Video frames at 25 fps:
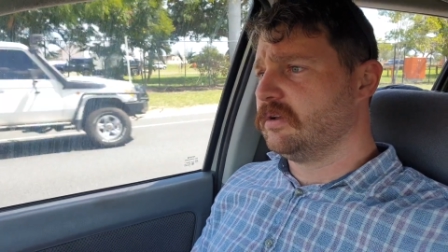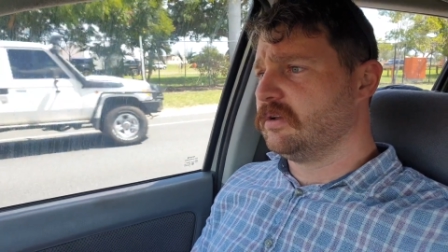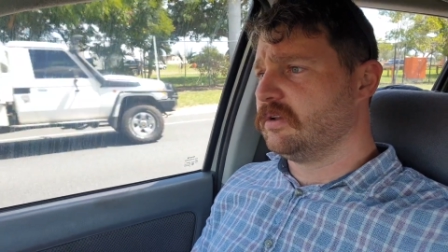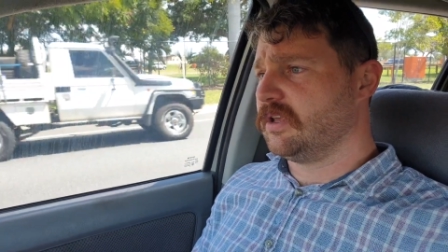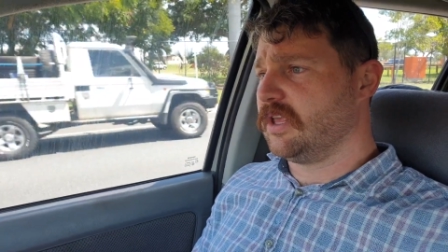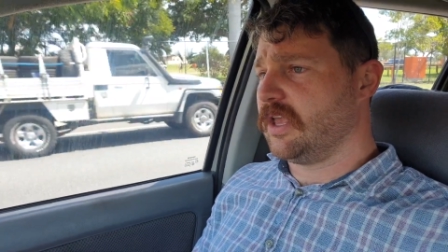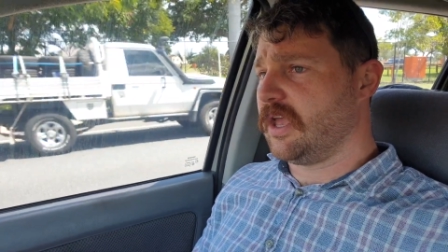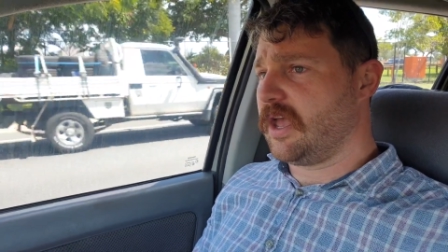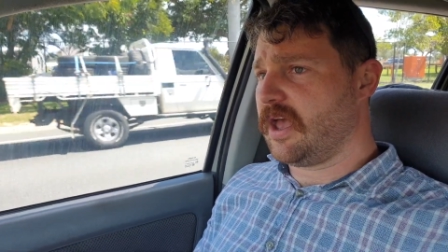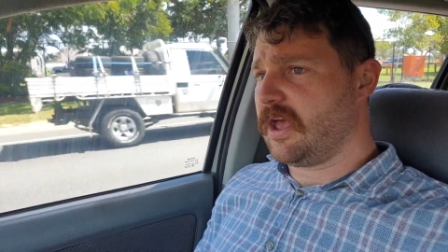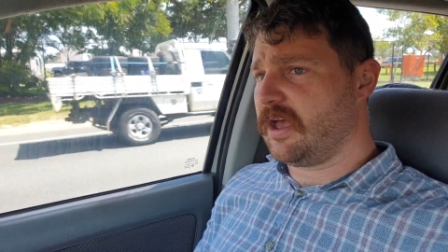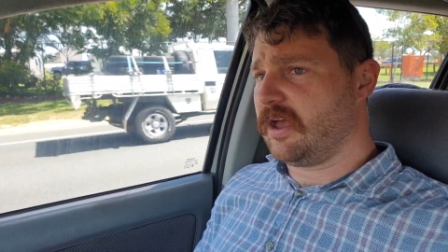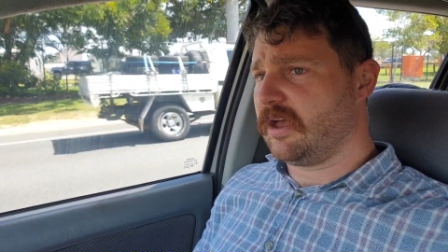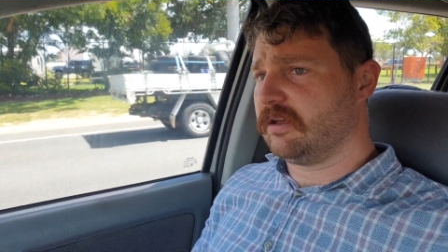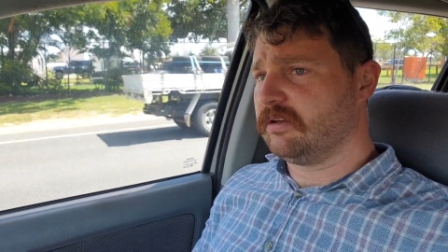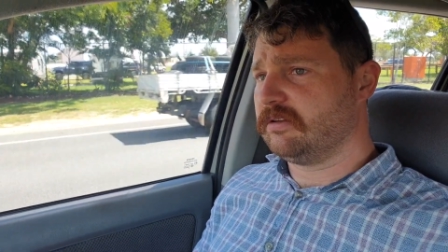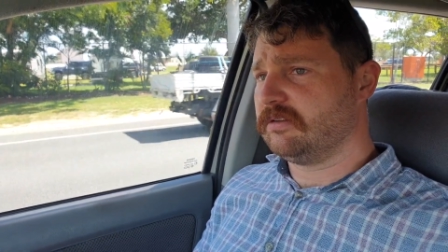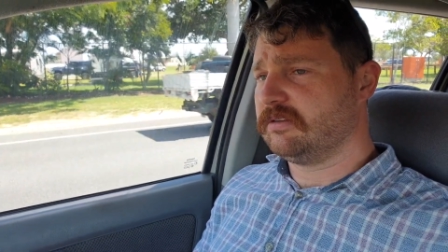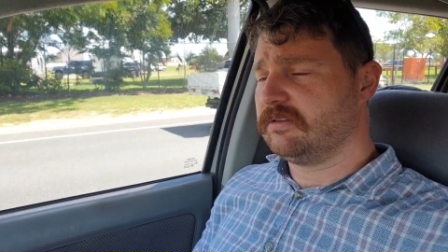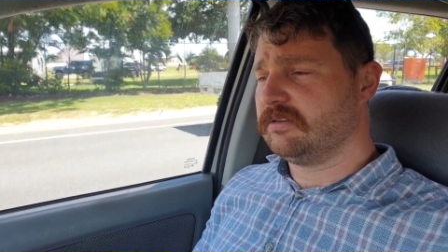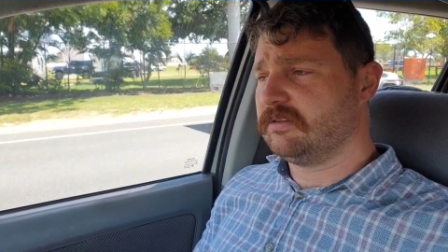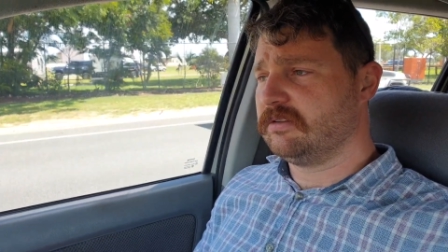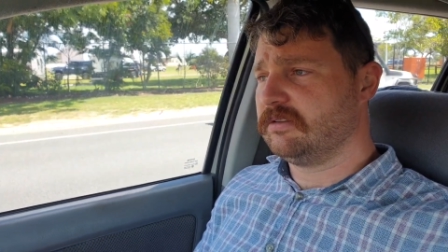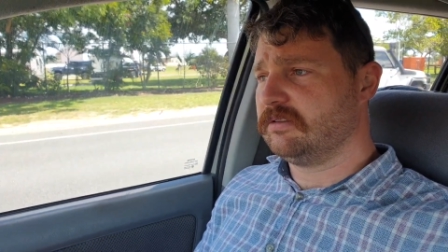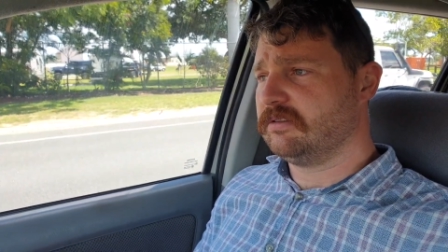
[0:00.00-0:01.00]
Yeah,
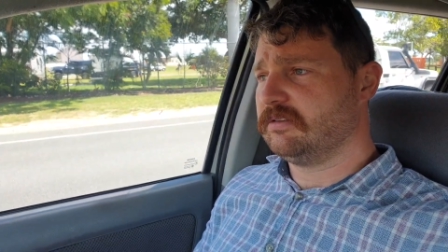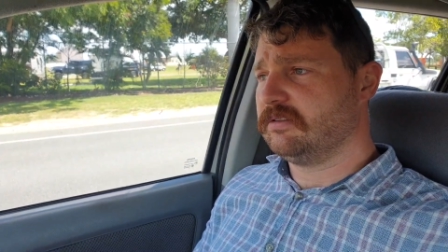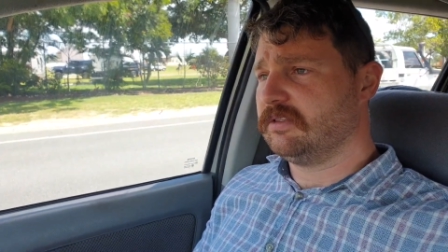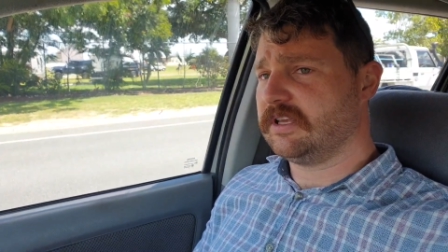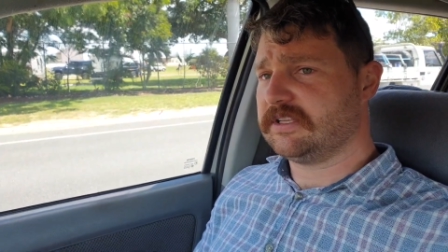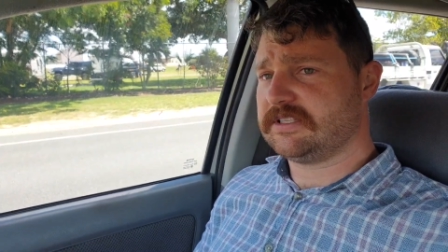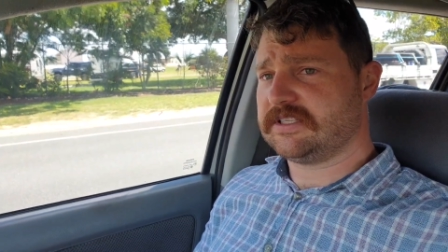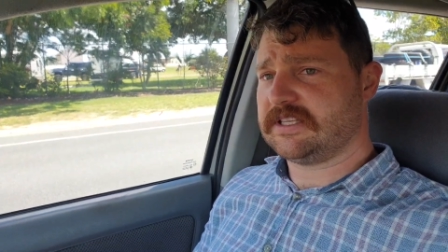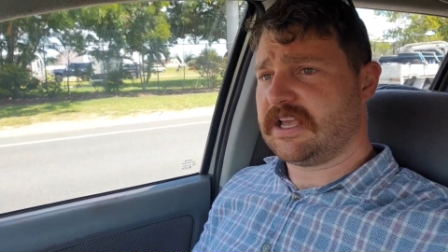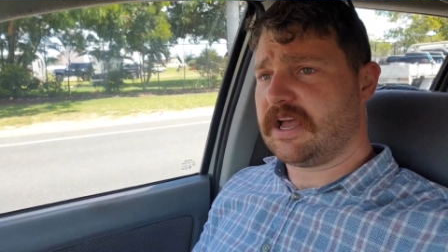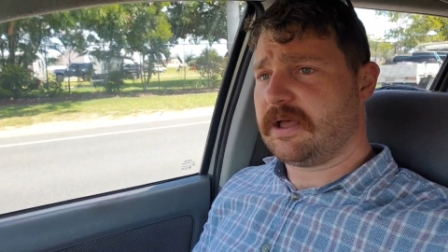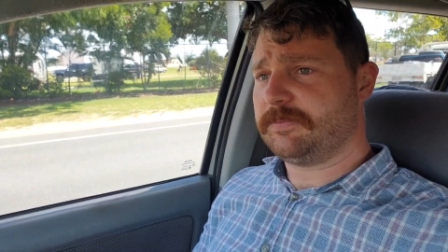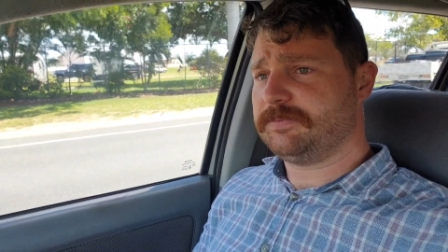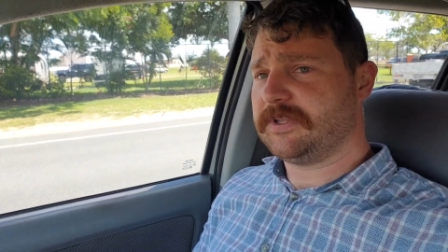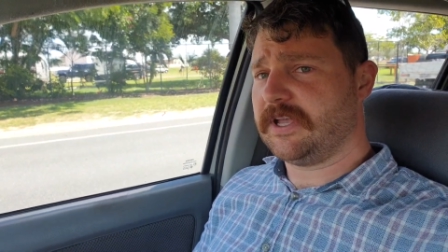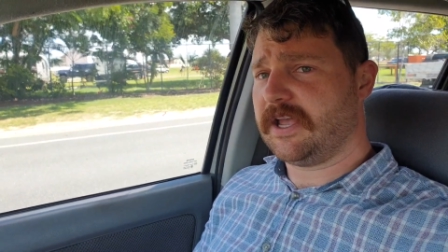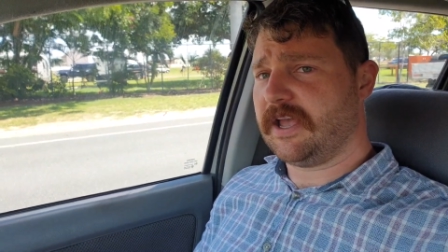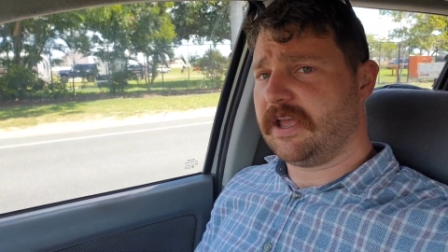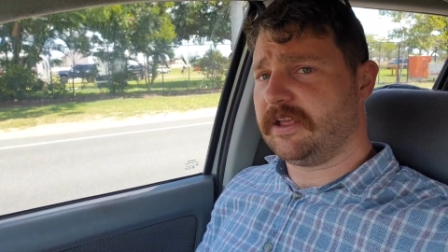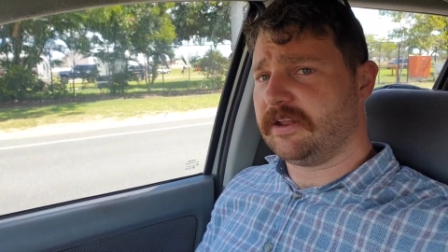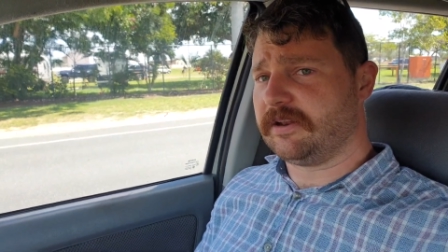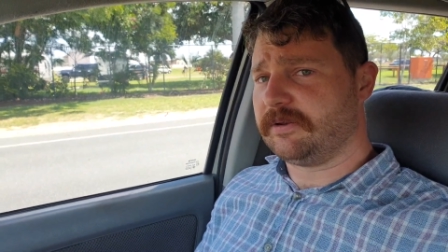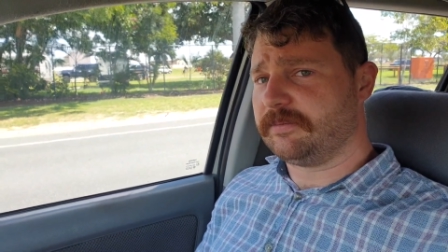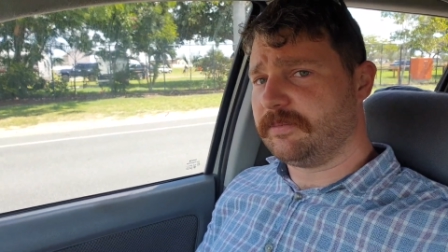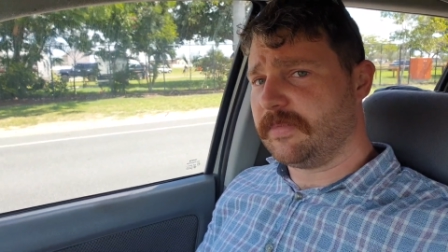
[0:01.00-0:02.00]
that's the update.